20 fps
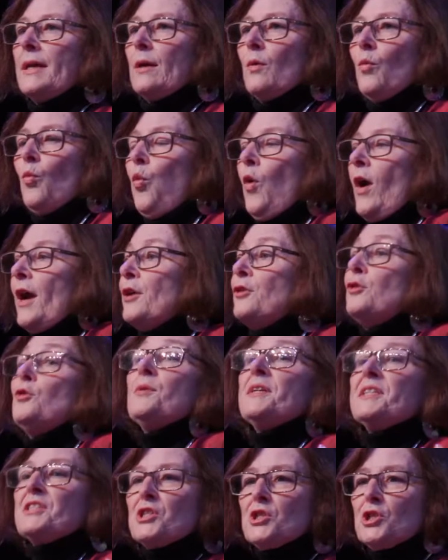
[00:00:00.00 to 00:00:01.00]
where do
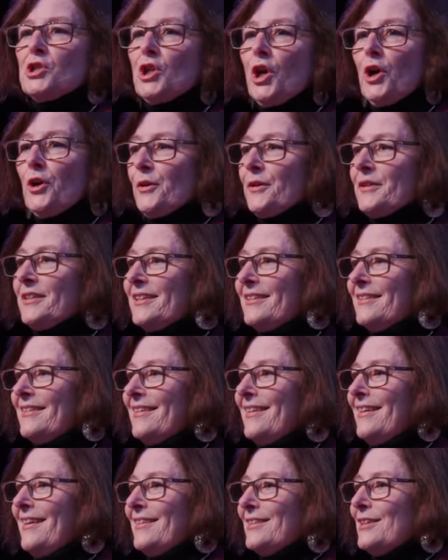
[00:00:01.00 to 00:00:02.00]
we start
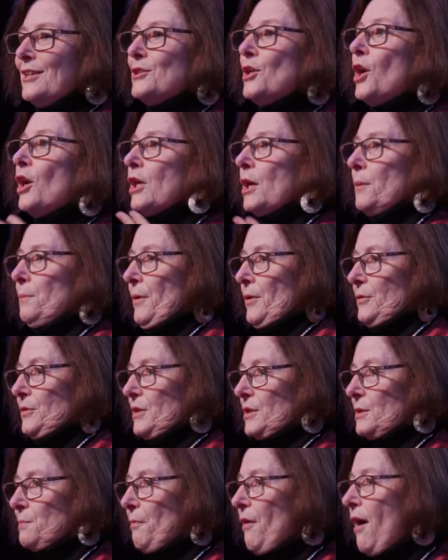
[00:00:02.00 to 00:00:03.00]
to talk about
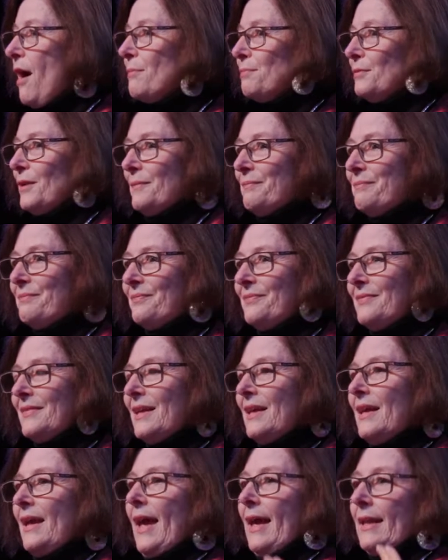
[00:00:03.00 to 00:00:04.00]
this problem,
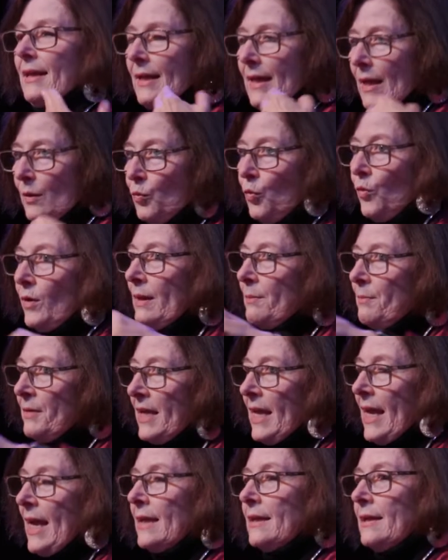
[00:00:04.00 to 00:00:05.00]
and again, we
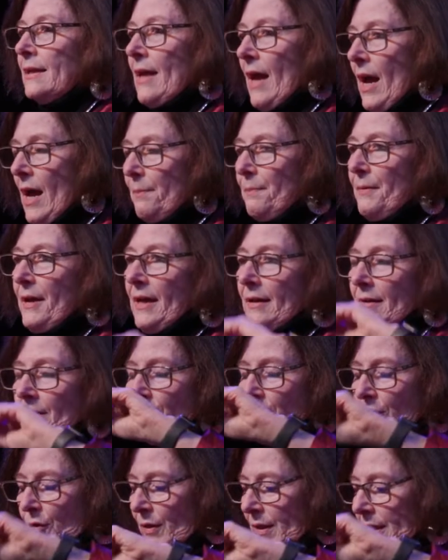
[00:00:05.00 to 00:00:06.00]
began in Apan, a
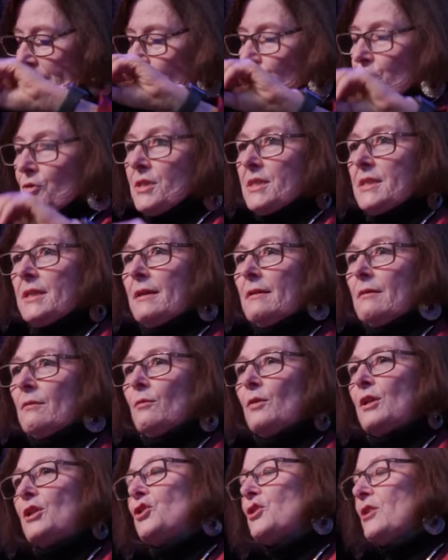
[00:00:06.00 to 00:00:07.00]
very interesting
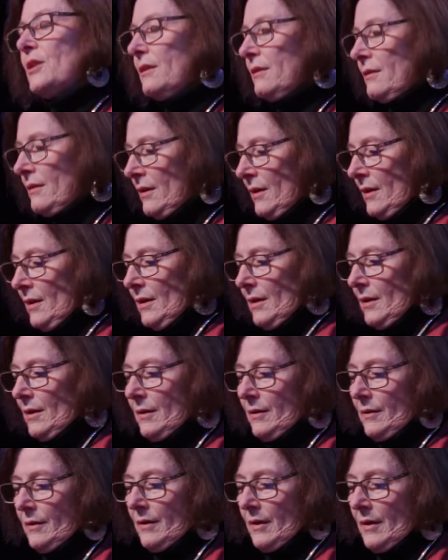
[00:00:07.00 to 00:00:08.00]
region,
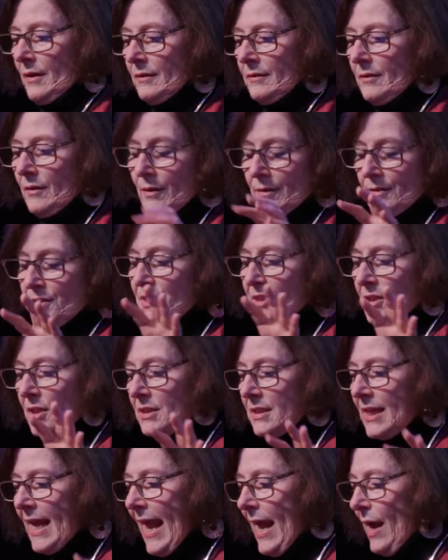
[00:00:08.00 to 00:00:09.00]
or a
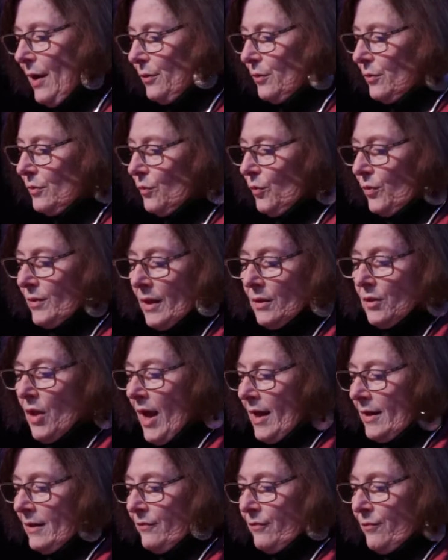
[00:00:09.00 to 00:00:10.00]
town with a
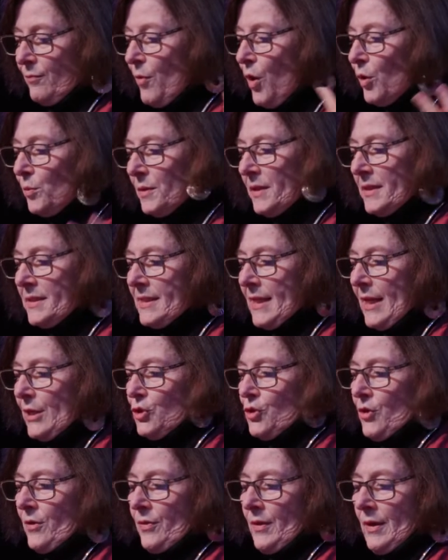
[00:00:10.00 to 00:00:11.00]
lot of
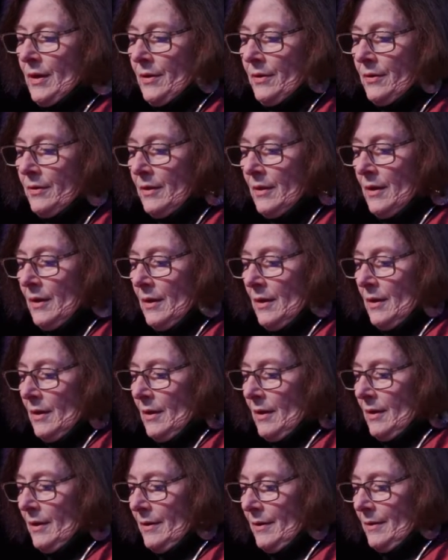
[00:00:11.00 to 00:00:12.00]
mobilization there.
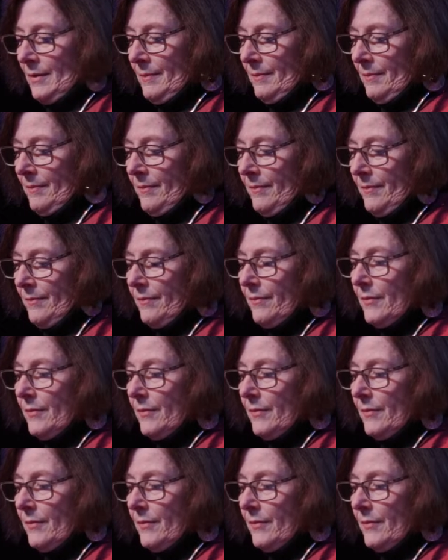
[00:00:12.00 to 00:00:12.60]
The